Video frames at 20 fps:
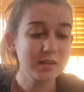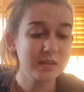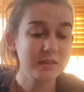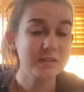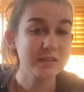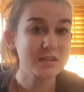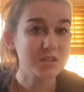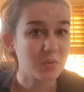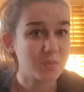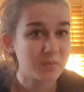
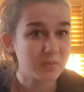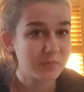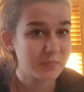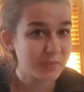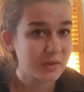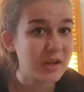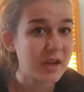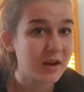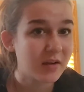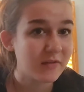so
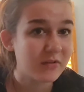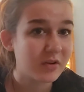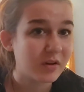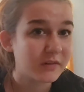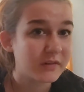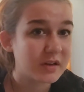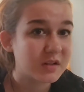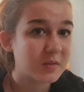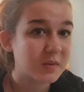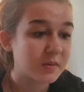be careful on
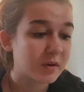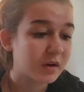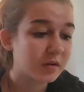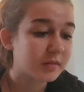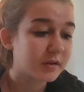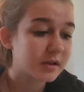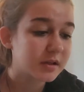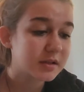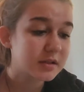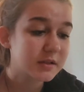Facebook
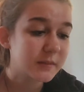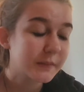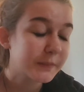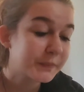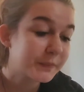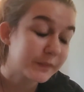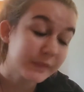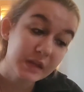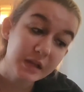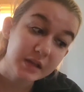Marketplace.
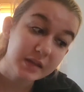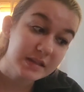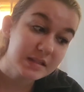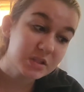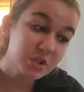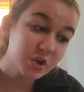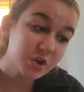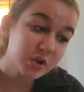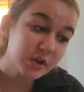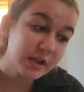This
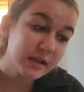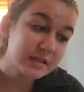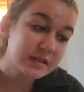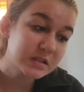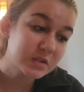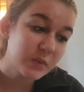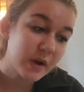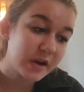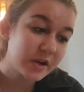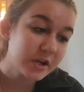turtleneck
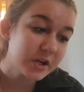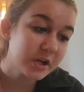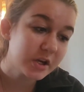sweater